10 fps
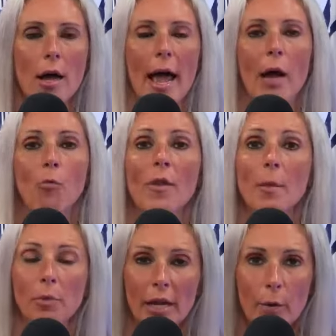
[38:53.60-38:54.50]
And when the
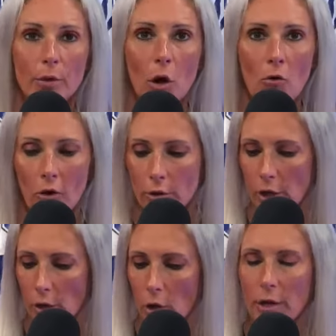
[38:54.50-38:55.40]
play was over,
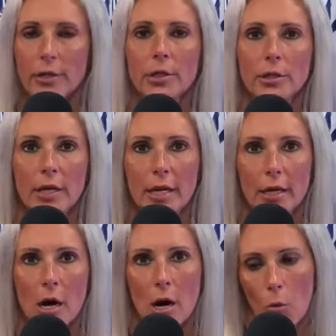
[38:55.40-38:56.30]
to look and
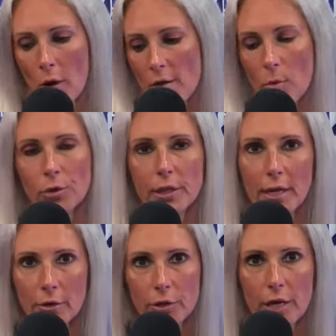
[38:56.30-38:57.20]
see where the most
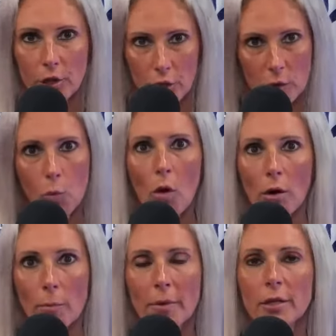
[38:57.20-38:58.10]
intersections
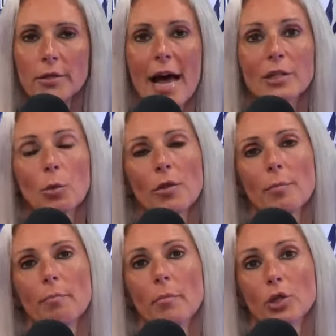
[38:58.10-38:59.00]
were, because that's where
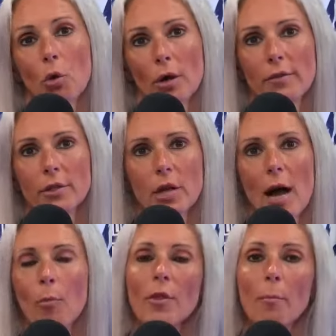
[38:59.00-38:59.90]
the majority of the
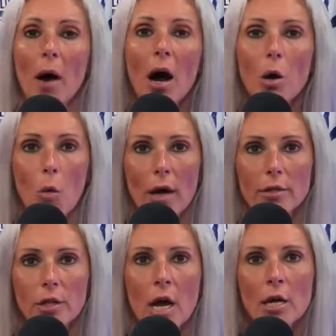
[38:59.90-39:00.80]
time where the puck
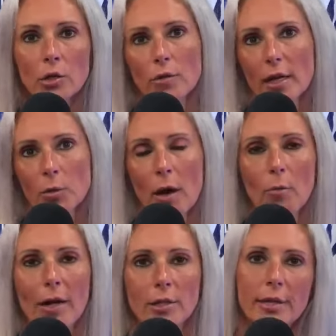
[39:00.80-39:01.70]
was. So that's why
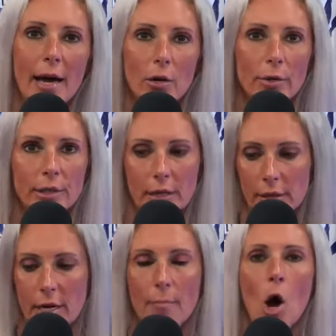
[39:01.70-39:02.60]
Wayne's dad always said
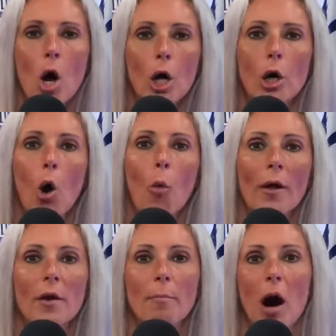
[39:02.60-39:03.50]
to him, go
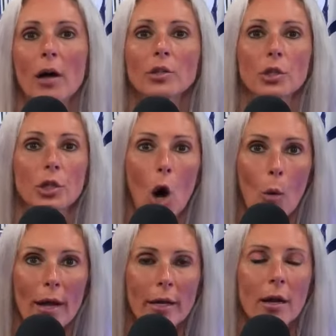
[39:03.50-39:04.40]
where the puck's
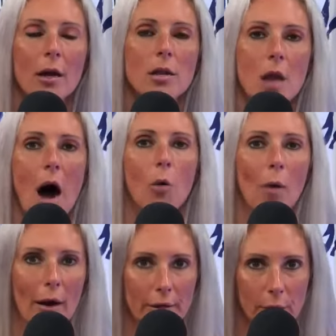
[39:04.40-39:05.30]
going, not where it's